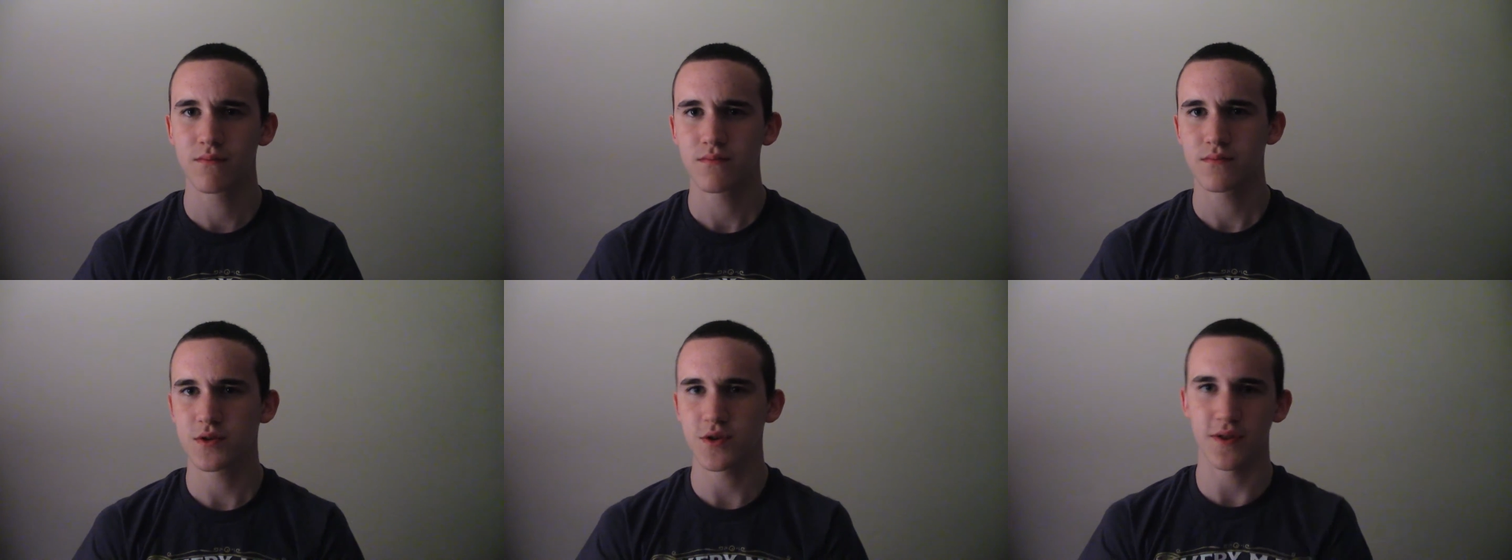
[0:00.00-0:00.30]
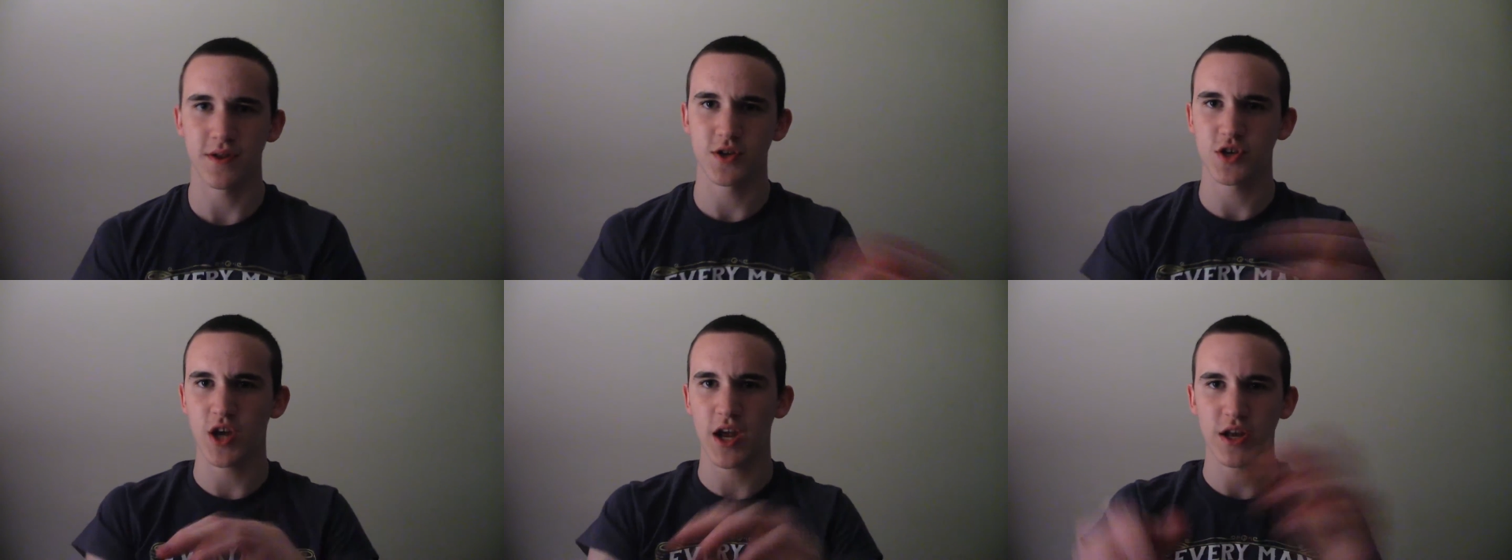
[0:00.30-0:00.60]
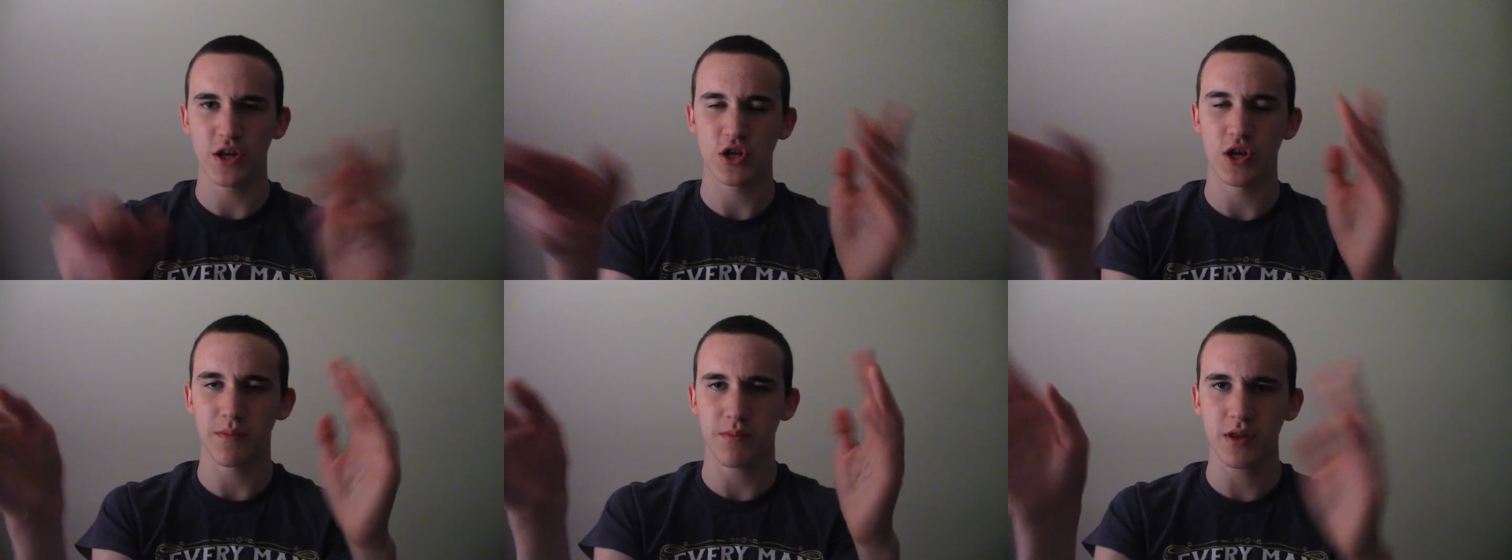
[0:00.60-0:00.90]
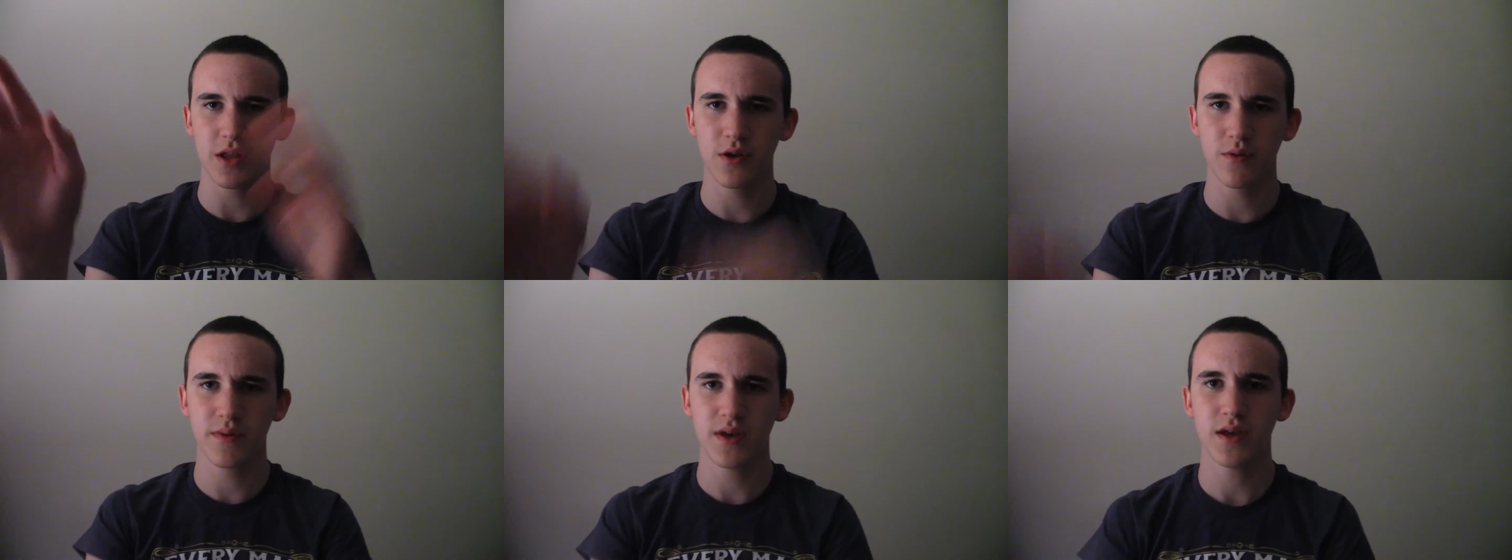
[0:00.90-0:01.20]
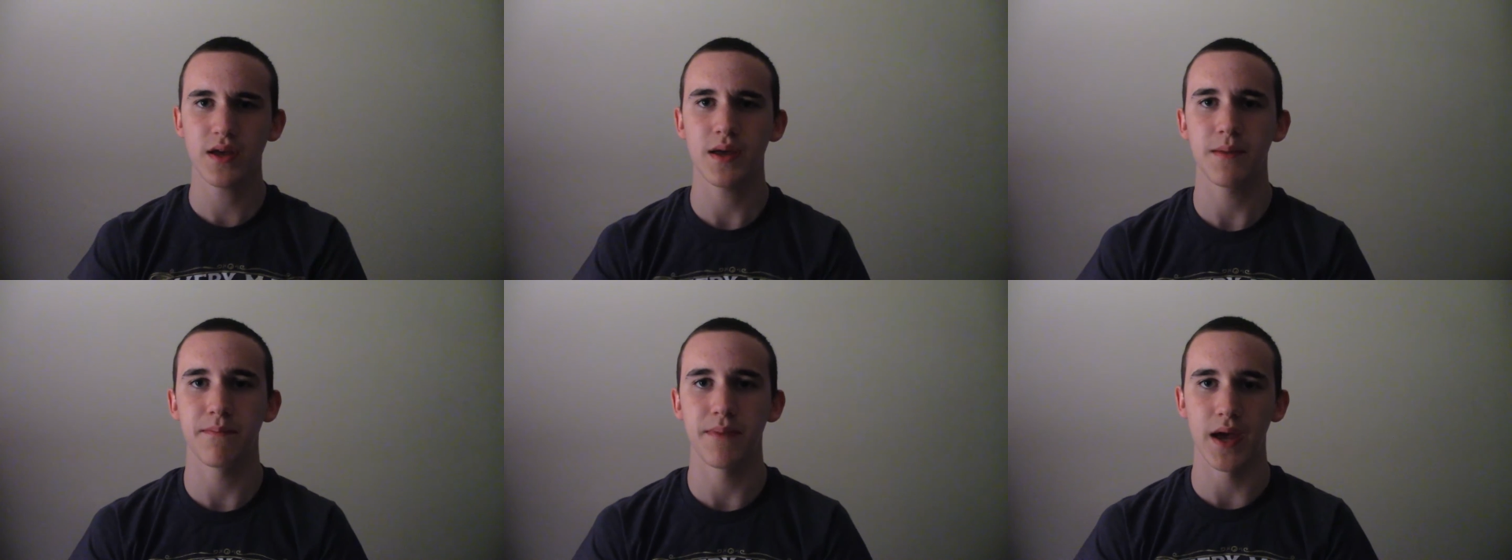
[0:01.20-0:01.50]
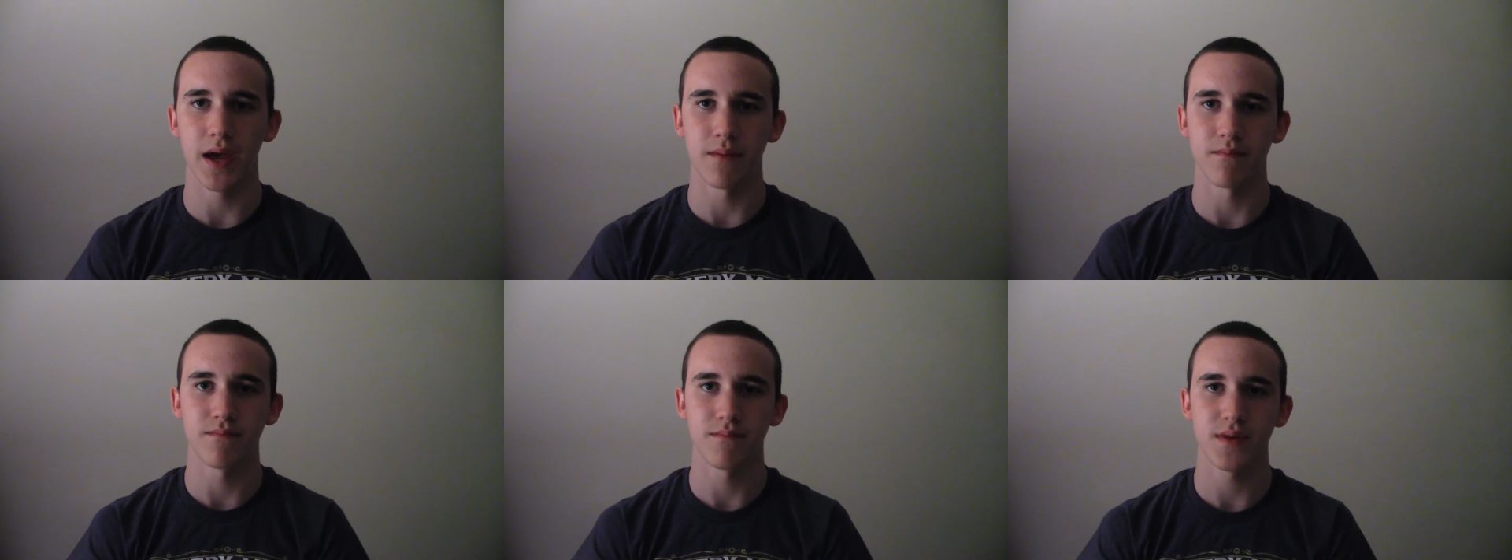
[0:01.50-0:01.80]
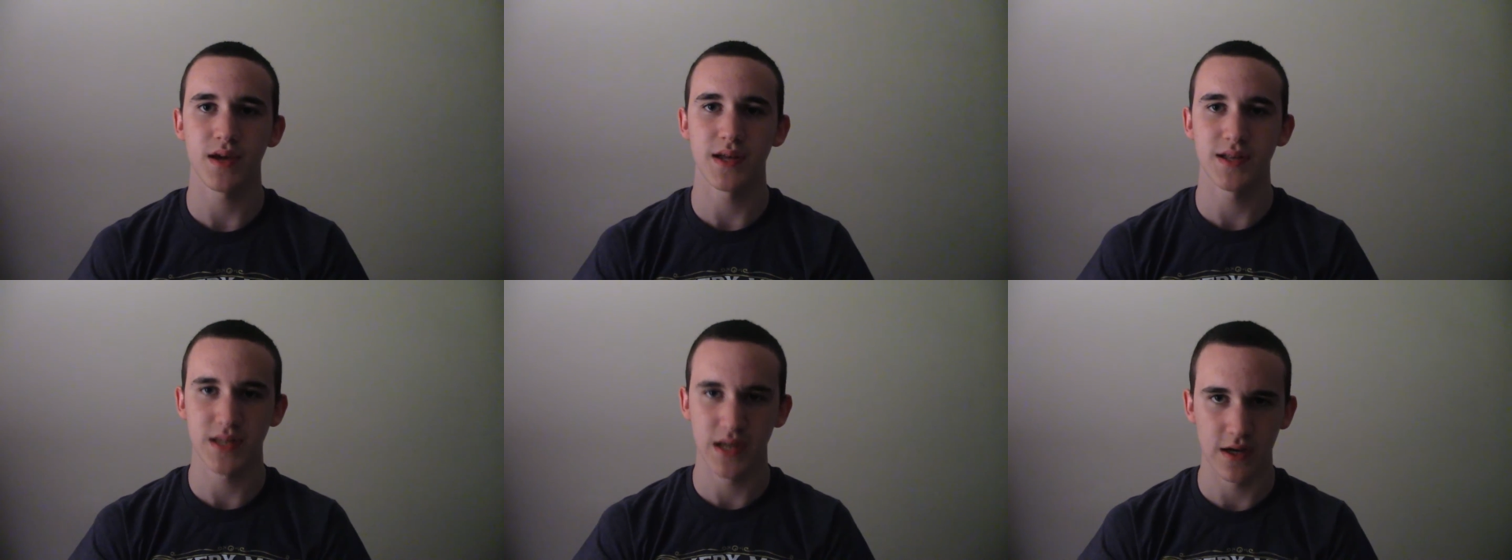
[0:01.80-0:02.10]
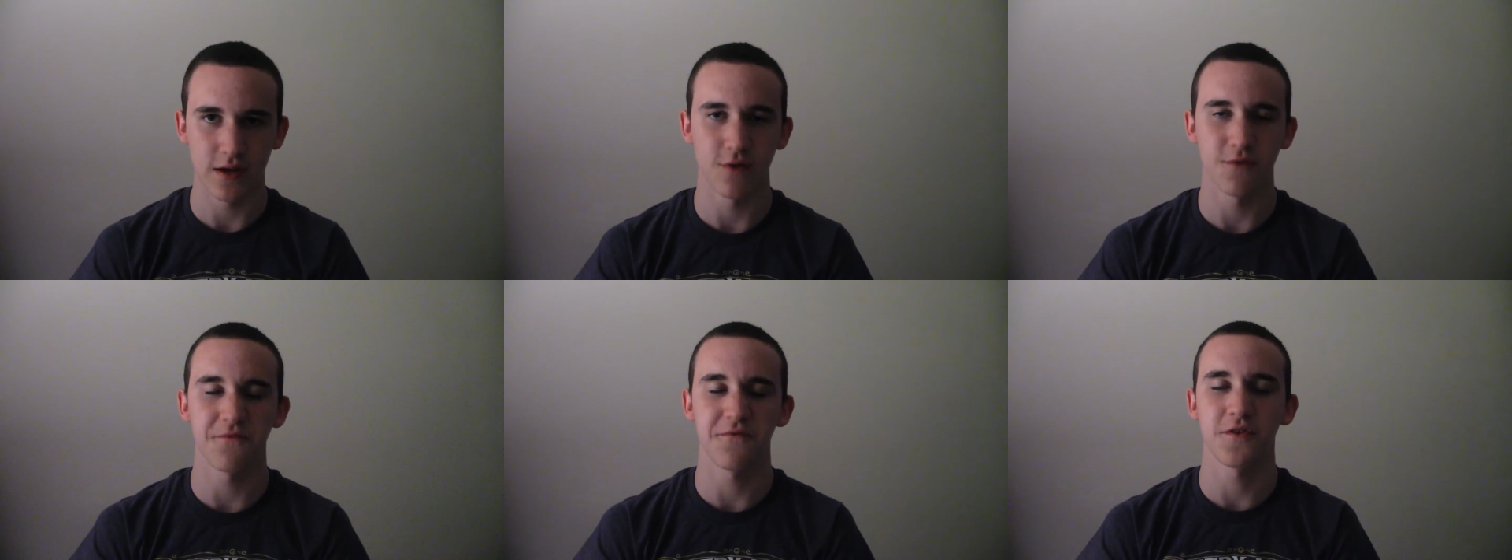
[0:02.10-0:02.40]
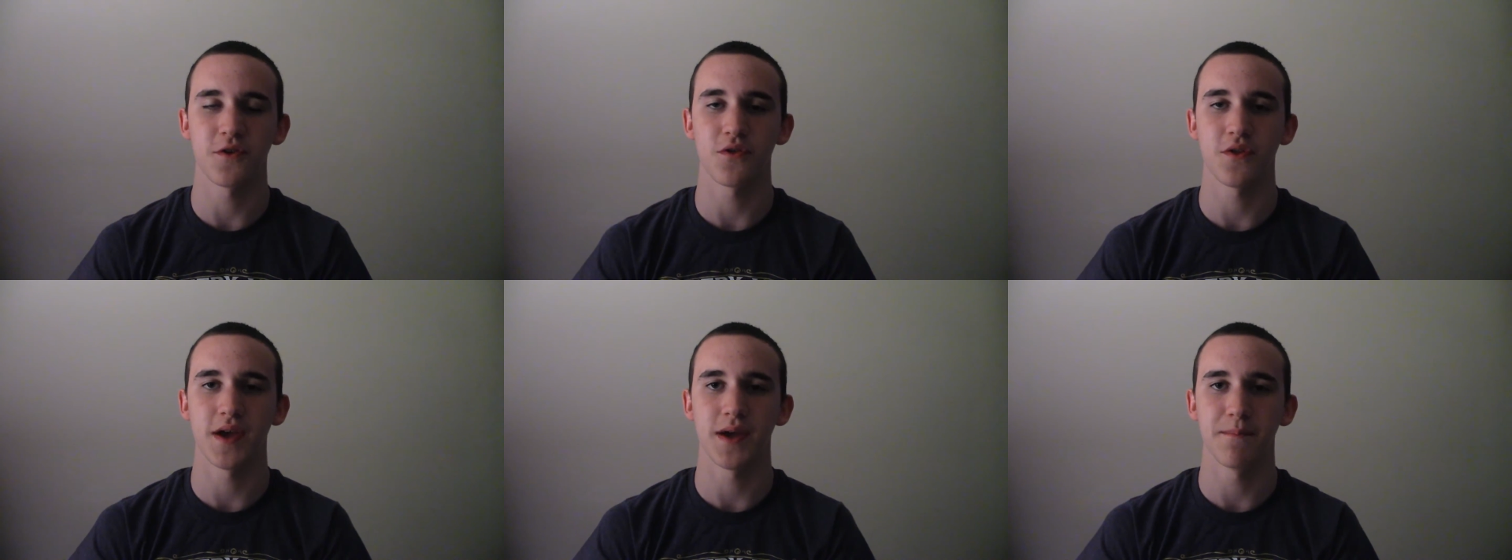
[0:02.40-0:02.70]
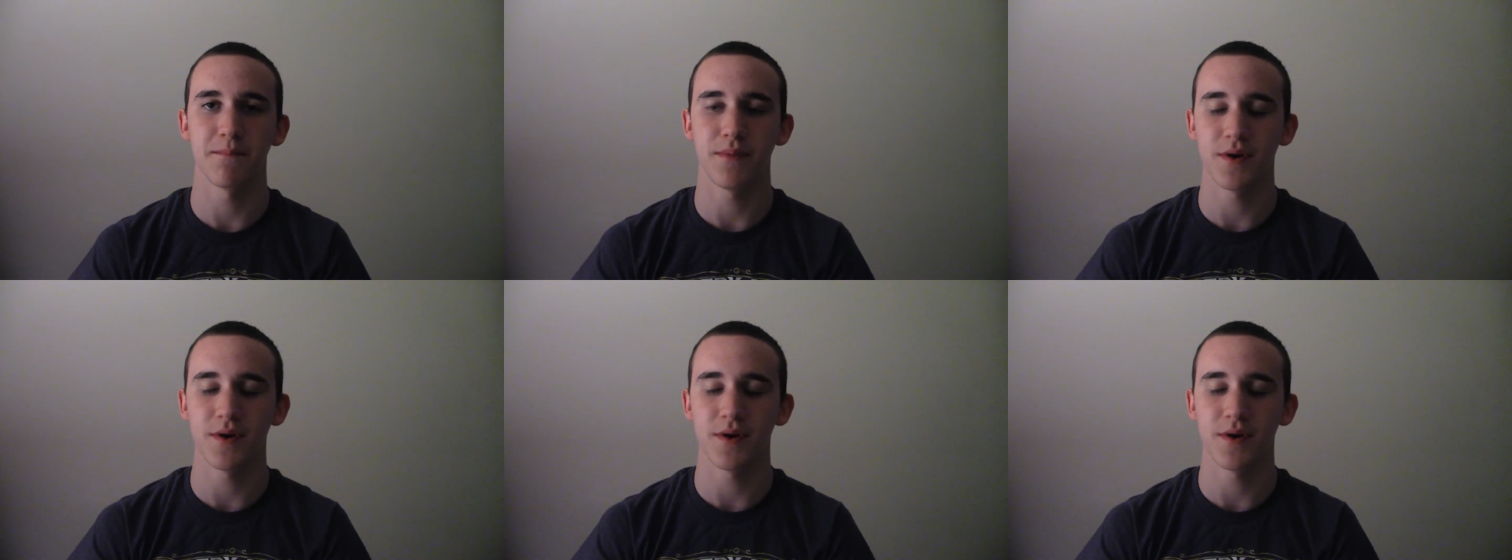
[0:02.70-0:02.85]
So they changed it up a little bit, and bam, get 10 Cloverfield Lane.